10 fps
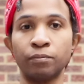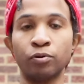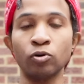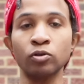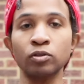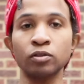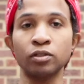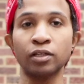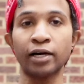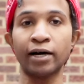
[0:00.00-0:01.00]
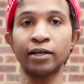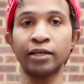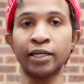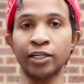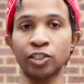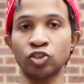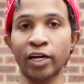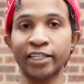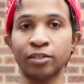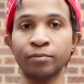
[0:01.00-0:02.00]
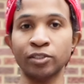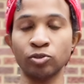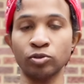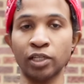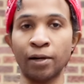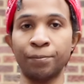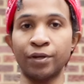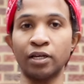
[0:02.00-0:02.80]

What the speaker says: pull and contract our muscles up